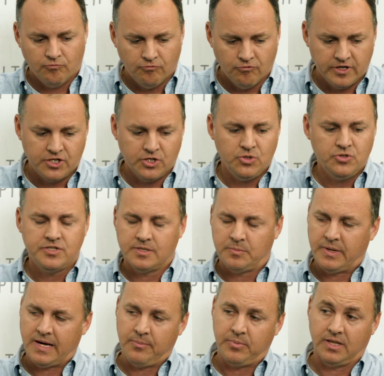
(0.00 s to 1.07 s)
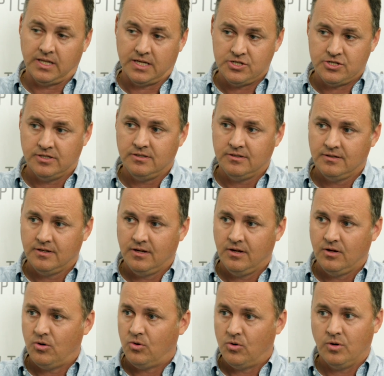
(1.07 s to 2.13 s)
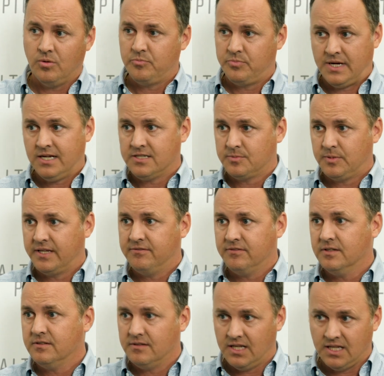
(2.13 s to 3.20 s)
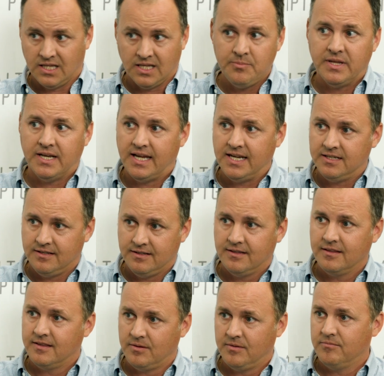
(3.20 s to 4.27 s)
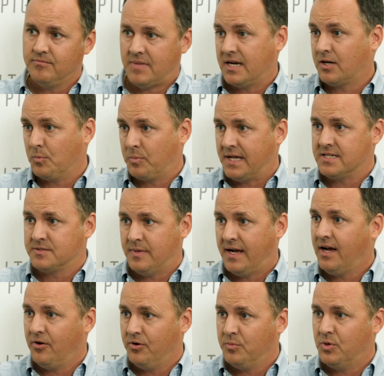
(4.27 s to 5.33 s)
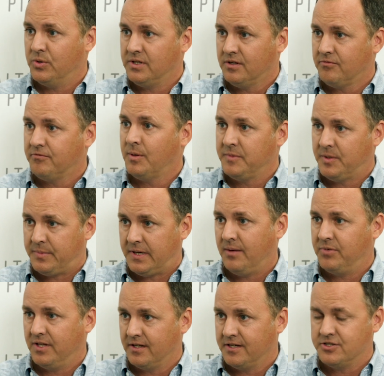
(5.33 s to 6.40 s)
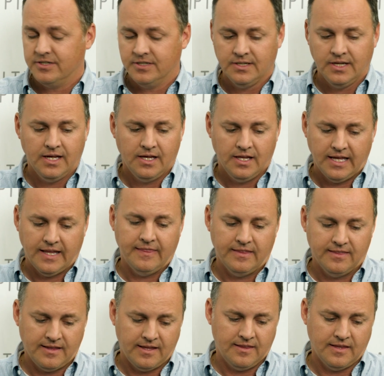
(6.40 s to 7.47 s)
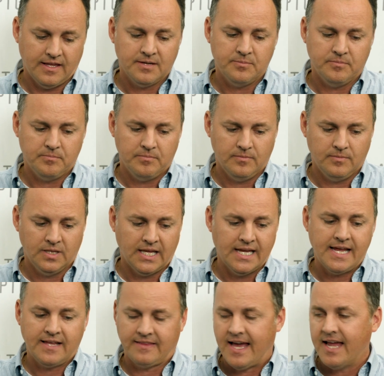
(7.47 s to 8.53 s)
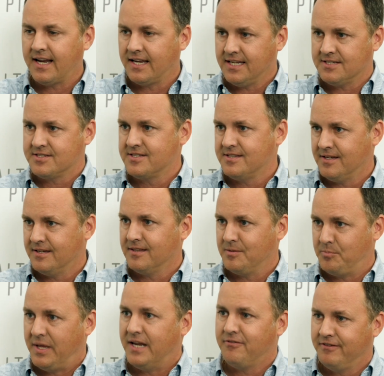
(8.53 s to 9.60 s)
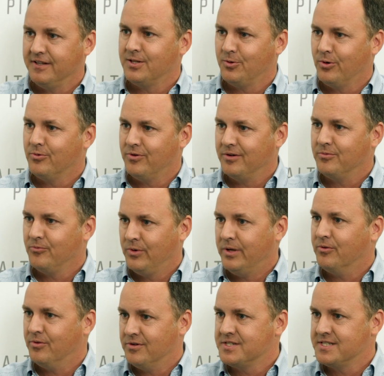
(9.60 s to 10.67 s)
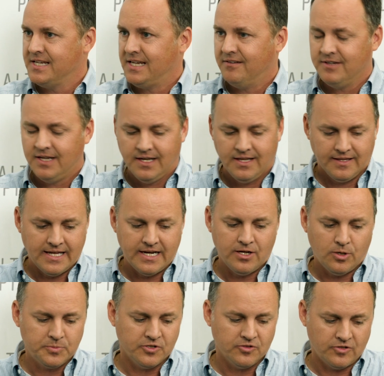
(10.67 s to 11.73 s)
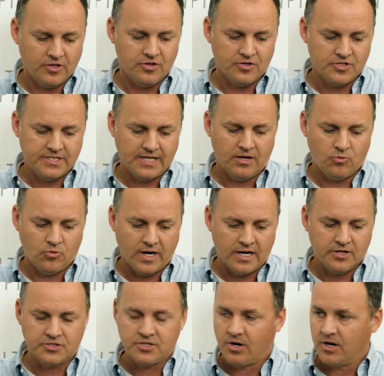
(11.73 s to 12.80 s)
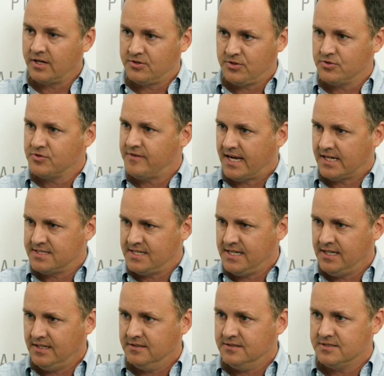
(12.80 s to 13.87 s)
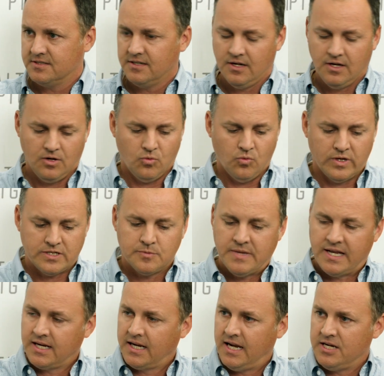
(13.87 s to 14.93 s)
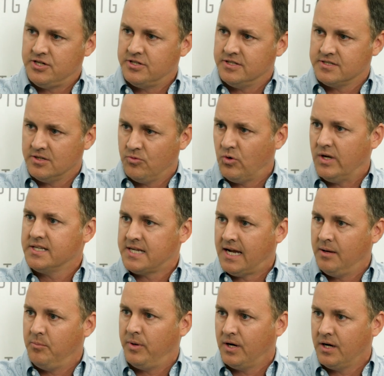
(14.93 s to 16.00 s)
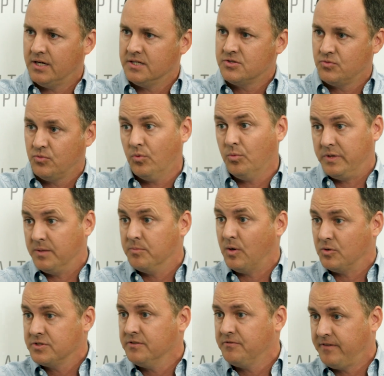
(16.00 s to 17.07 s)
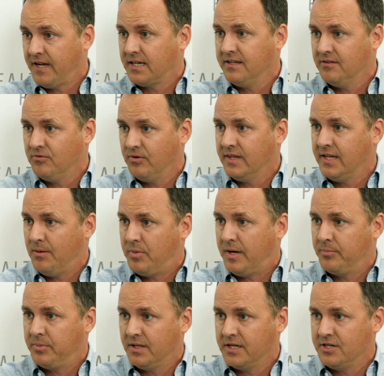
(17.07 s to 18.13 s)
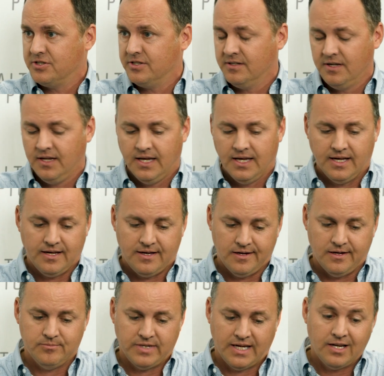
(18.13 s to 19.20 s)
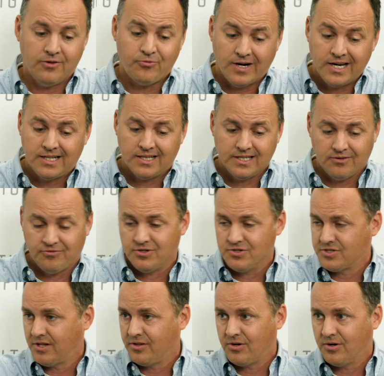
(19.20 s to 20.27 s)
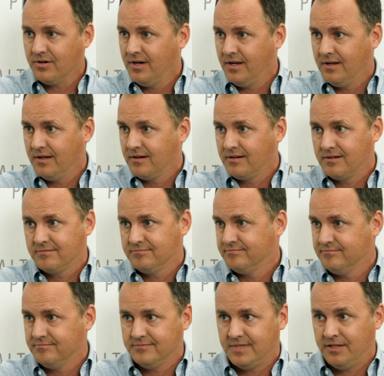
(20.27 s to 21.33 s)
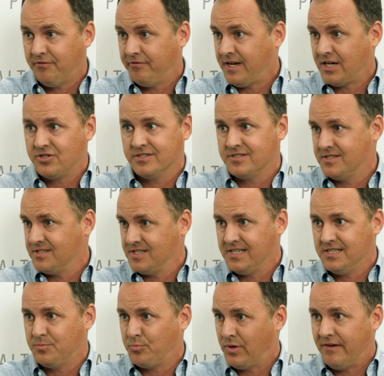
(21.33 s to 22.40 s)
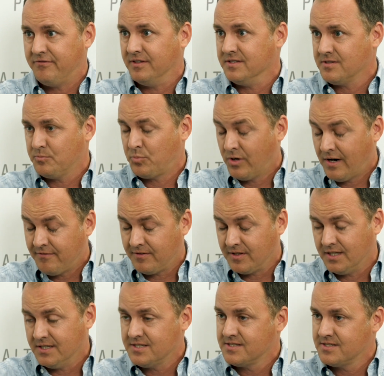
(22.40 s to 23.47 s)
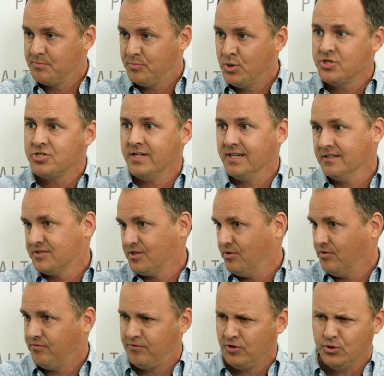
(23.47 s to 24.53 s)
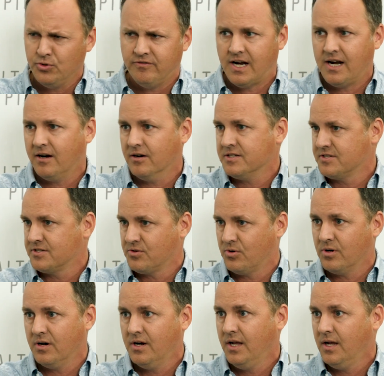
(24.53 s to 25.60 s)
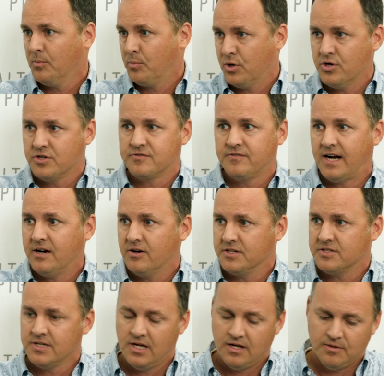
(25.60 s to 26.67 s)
reduce the population or possibly even eliminate the Mycoplasma pneumonia from the population, and then laying that against the benefit that we would receive. That helps us understand where to target those vaccines, which medications and what time periods will be most effective with that population. And frankly, if there's other infectious disease prevalence pushing, so flu virus or PRRS virus,